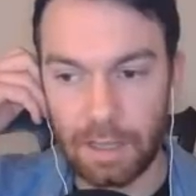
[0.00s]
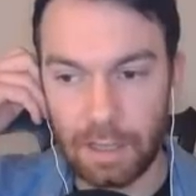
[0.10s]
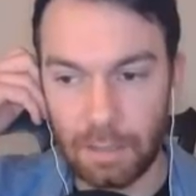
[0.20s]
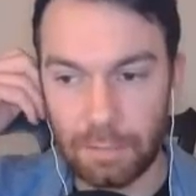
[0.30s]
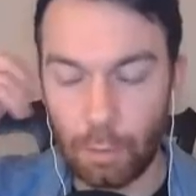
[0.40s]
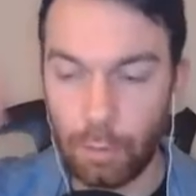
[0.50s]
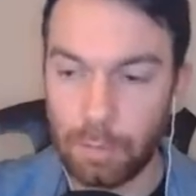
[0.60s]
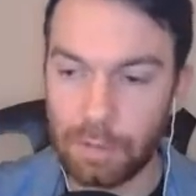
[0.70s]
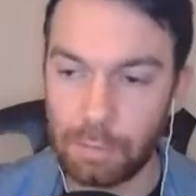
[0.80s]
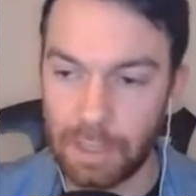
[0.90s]
kind of
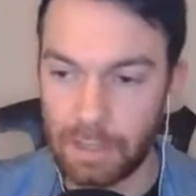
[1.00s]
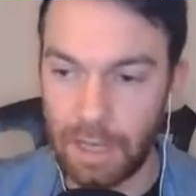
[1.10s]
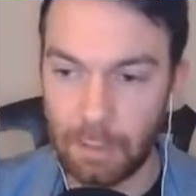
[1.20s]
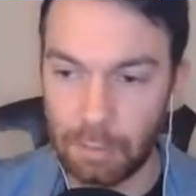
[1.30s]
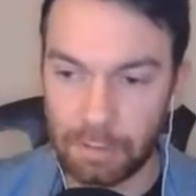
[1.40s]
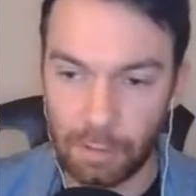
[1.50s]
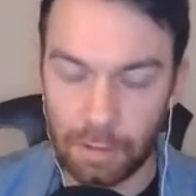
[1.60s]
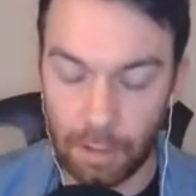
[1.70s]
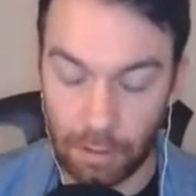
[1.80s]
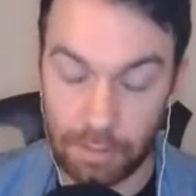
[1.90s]
torn between NATO and
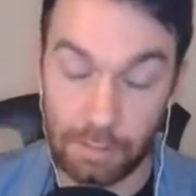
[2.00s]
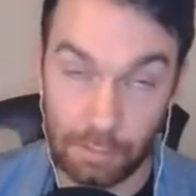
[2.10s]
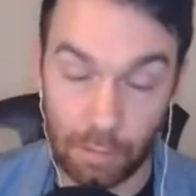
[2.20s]
Turkey, or it's